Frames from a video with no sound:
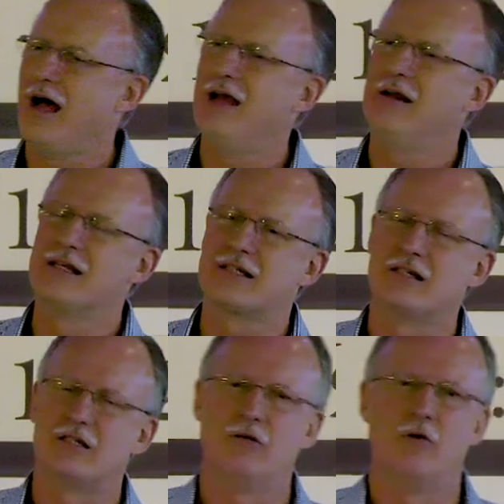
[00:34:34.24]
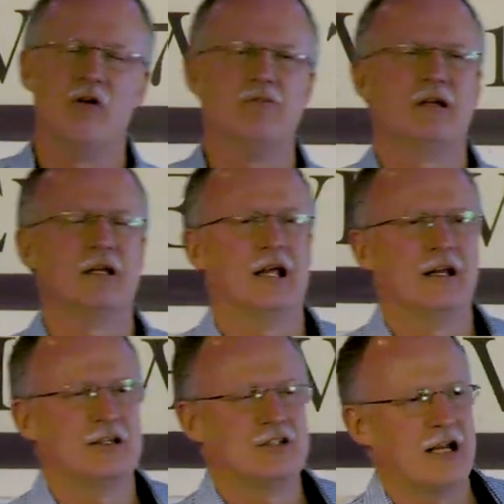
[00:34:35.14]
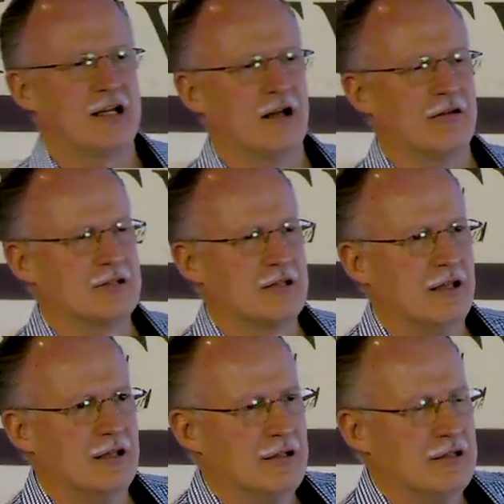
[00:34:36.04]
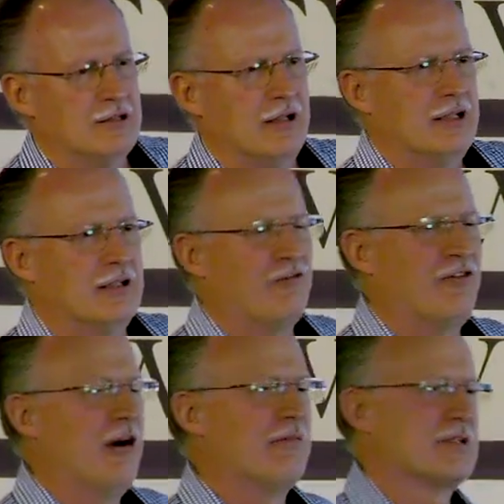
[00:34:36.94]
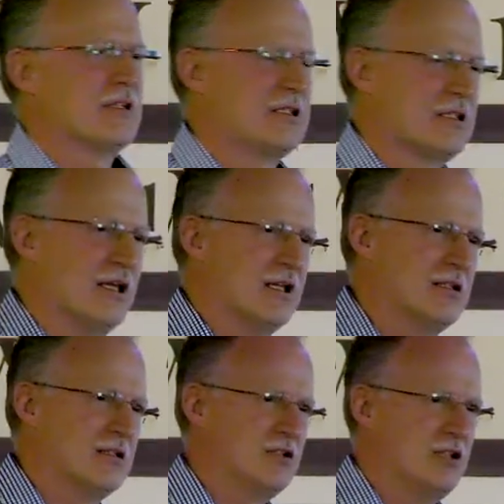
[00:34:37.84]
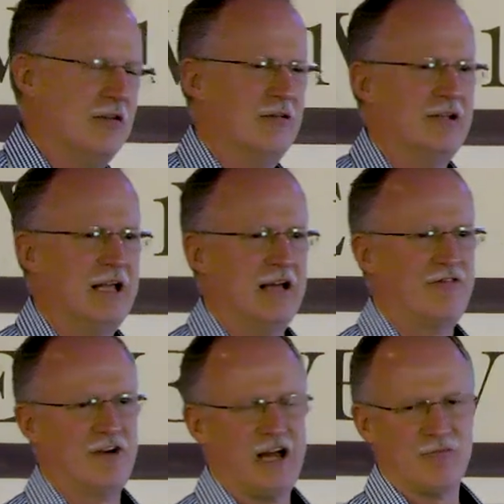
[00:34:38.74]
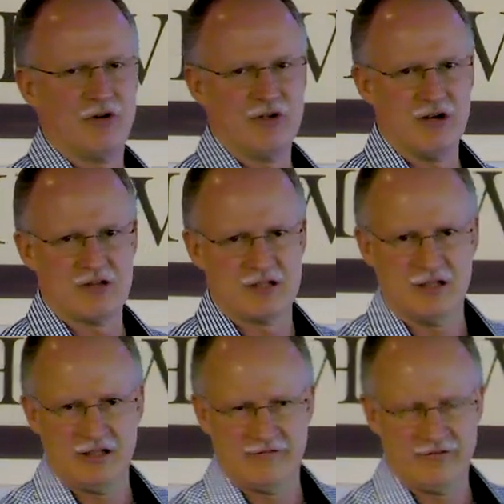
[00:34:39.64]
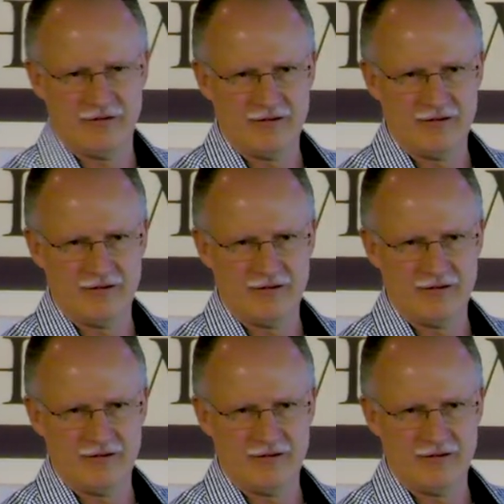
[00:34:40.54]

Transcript: I listened to a woman at, at a checkout telling the pharmacist that she only had five more years to live.